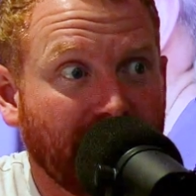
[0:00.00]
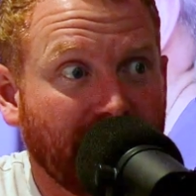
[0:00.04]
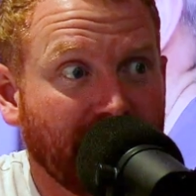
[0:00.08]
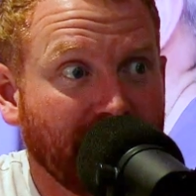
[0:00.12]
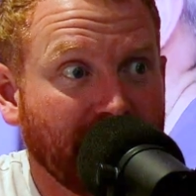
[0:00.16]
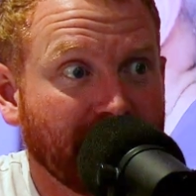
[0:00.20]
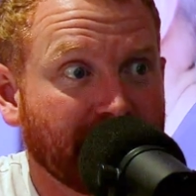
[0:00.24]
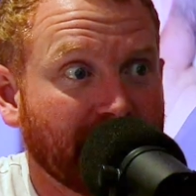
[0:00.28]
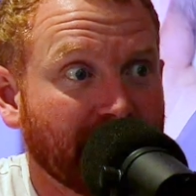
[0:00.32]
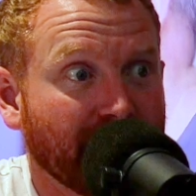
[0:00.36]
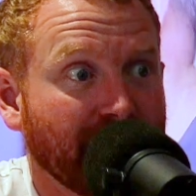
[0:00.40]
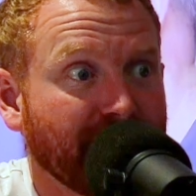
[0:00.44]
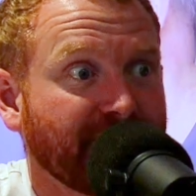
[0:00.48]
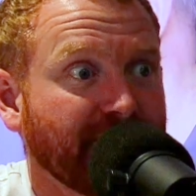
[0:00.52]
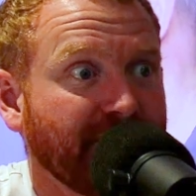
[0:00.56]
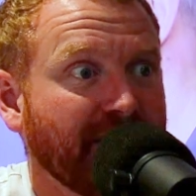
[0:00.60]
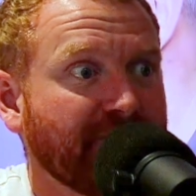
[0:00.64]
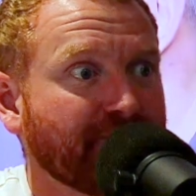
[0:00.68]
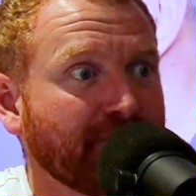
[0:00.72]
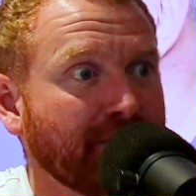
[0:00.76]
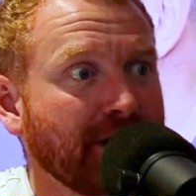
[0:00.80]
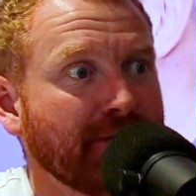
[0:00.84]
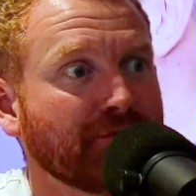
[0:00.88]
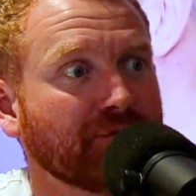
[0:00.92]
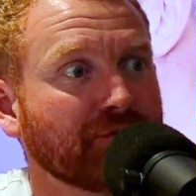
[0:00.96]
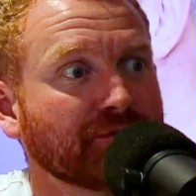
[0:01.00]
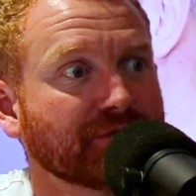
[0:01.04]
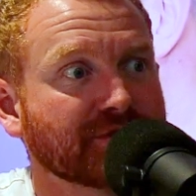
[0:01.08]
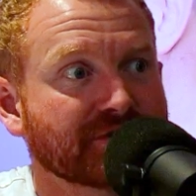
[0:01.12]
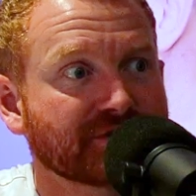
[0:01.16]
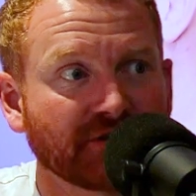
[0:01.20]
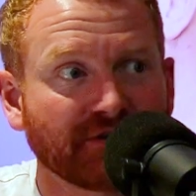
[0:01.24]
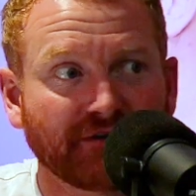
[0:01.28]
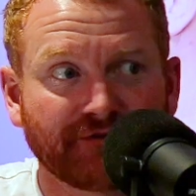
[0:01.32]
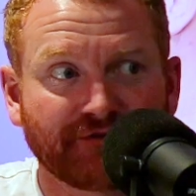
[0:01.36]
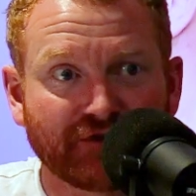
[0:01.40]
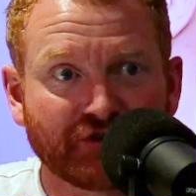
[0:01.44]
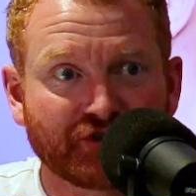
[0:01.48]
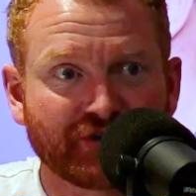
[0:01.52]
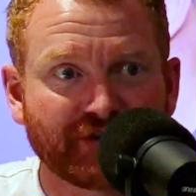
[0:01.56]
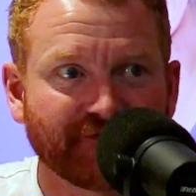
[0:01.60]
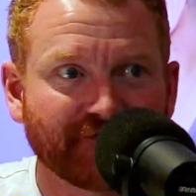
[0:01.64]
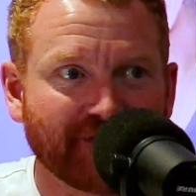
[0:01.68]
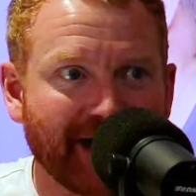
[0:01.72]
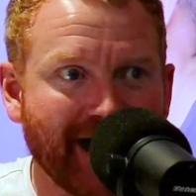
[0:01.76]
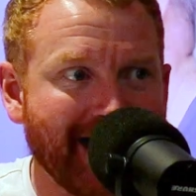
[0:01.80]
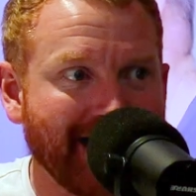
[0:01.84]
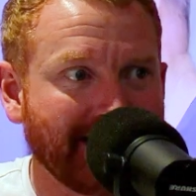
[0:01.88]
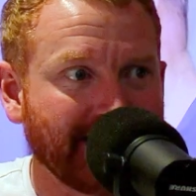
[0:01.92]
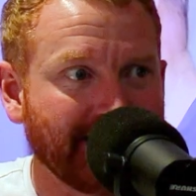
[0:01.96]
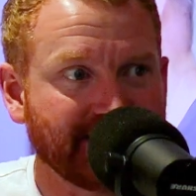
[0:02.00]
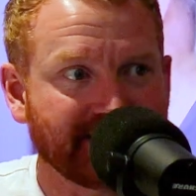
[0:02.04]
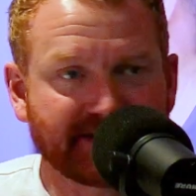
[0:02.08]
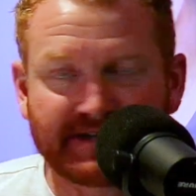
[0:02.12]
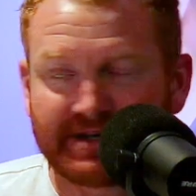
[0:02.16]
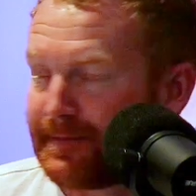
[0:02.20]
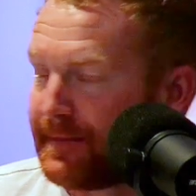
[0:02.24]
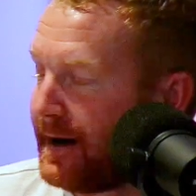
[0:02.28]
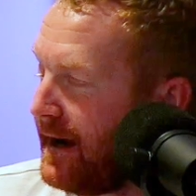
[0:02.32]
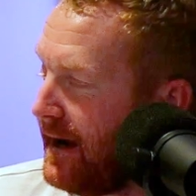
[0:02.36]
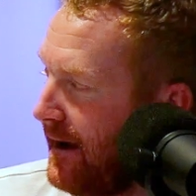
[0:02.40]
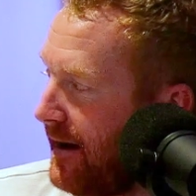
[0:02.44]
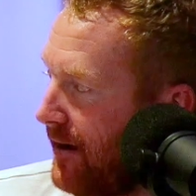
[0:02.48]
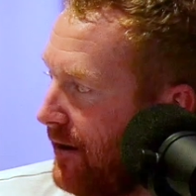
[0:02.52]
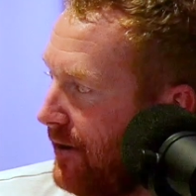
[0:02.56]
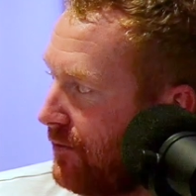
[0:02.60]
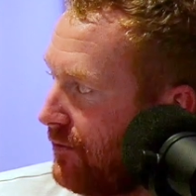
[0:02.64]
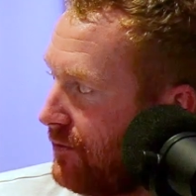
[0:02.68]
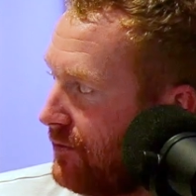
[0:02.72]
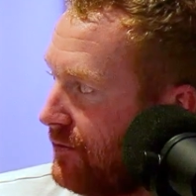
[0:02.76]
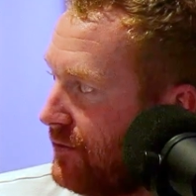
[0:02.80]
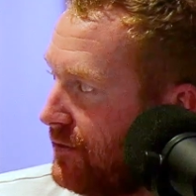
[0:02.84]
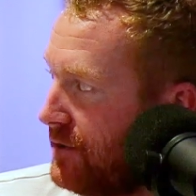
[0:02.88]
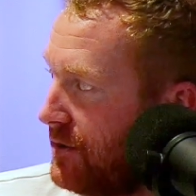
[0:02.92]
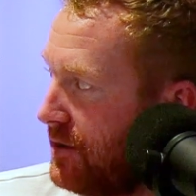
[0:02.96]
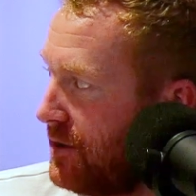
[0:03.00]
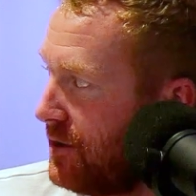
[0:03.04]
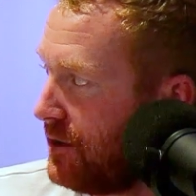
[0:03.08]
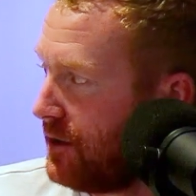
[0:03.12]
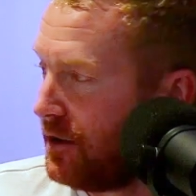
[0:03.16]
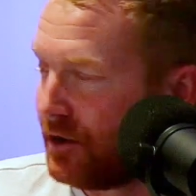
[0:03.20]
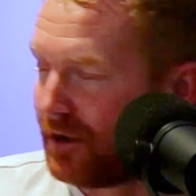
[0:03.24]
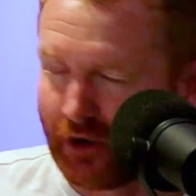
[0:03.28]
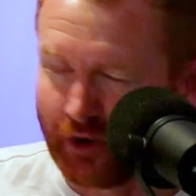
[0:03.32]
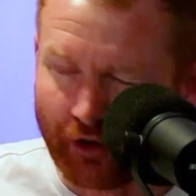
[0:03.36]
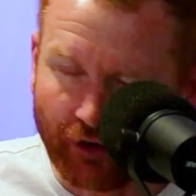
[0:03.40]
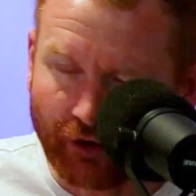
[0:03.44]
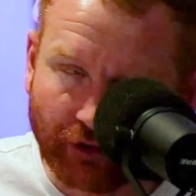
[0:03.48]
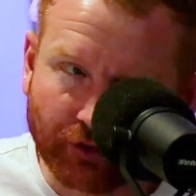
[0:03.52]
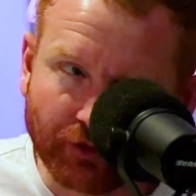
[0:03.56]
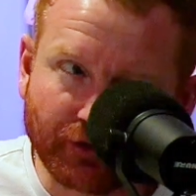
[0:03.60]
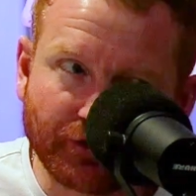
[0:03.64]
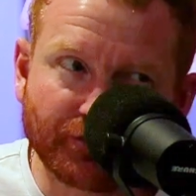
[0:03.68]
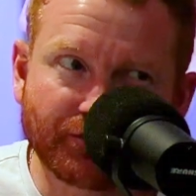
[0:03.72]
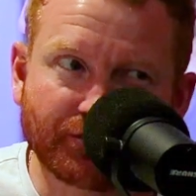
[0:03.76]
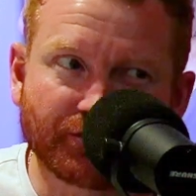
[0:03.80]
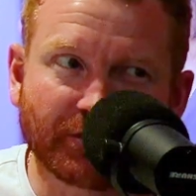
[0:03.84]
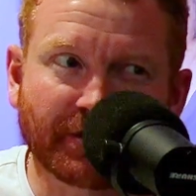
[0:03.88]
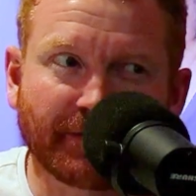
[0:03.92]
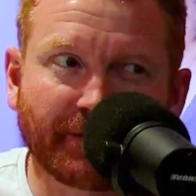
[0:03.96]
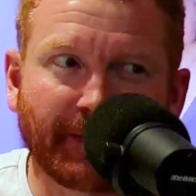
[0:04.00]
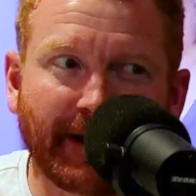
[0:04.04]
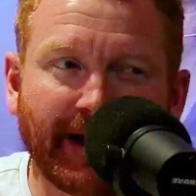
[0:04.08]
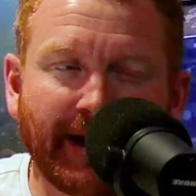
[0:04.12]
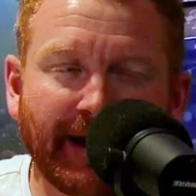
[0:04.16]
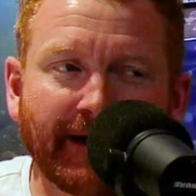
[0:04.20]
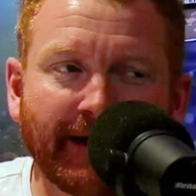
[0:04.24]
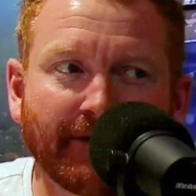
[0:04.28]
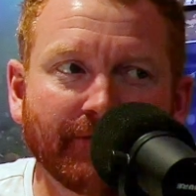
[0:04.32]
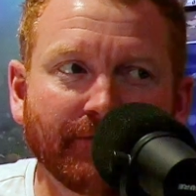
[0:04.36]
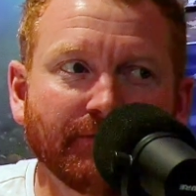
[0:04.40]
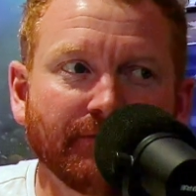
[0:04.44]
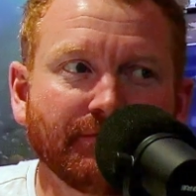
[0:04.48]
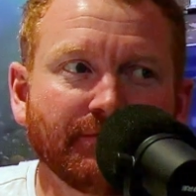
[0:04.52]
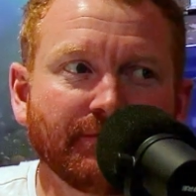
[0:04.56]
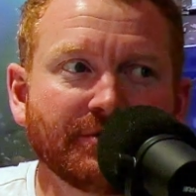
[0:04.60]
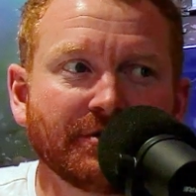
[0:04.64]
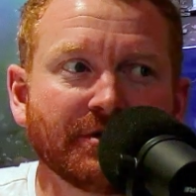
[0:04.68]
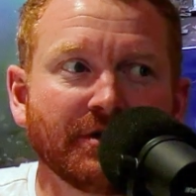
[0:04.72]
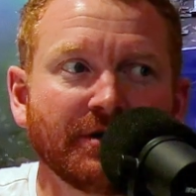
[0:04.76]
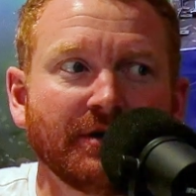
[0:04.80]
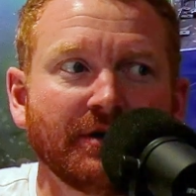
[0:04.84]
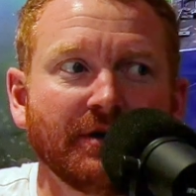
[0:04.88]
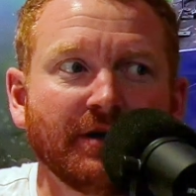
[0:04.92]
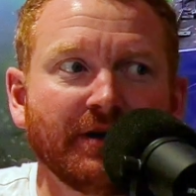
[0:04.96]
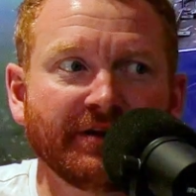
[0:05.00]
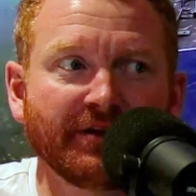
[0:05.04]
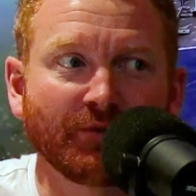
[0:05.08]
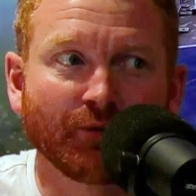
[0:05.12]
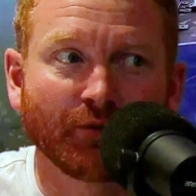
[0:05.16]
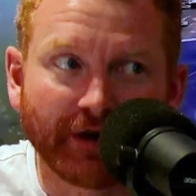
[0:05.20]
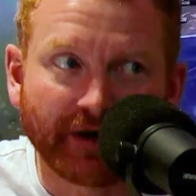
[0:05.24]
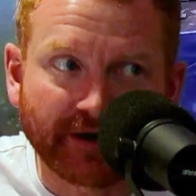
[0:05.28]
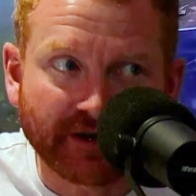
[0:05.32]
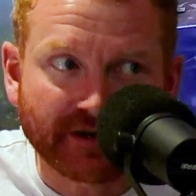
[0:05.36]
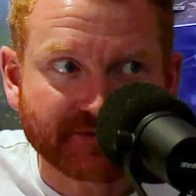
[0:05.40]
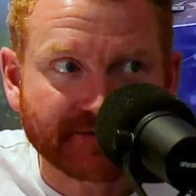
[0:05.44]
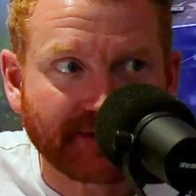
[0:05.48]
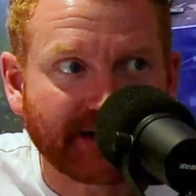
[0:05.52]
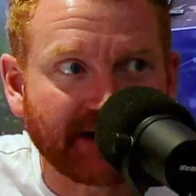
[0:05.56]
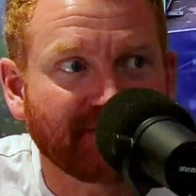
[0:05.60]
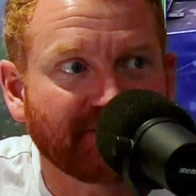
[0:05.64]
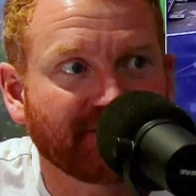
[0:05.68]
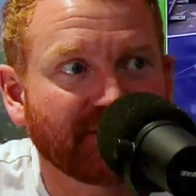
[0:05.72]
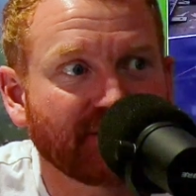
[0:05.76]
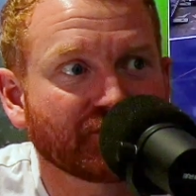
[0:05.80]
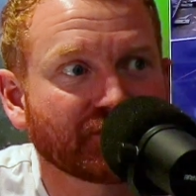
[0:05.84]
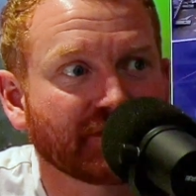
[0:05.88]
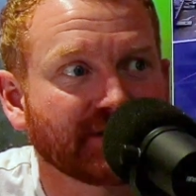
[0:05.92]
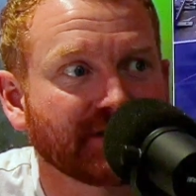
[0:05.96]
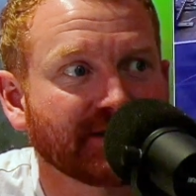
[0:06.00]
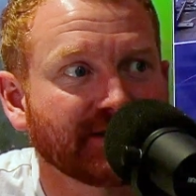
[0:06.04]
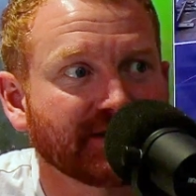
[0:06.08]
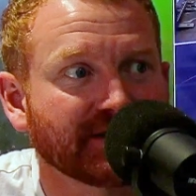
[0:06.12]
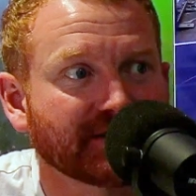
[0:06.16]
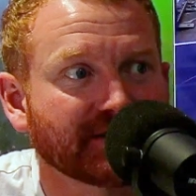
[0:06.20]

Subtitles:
You know, if people were still fishing for £80, £100, there weren't as many fish in